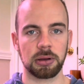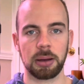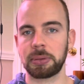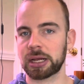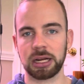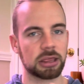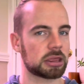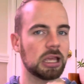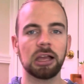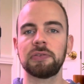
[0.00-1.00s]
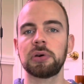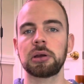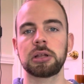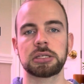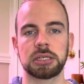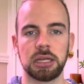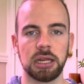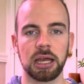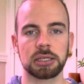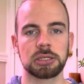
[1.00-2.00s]
I'm not going to think of what I'm going to say
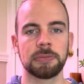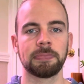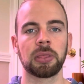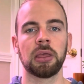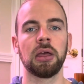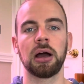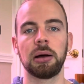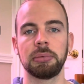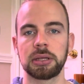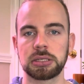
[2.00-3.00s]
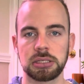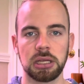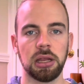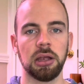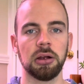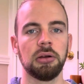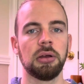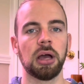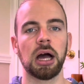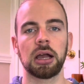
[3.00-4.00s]
next. I'm going to sit here,
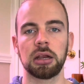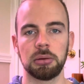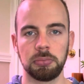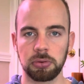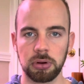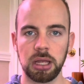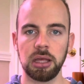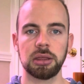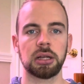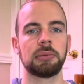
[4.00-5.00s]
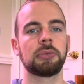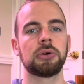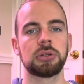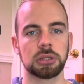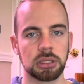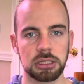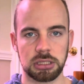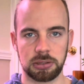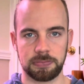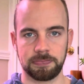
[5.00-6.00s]
I'm going to breathe, and I'm going to listen.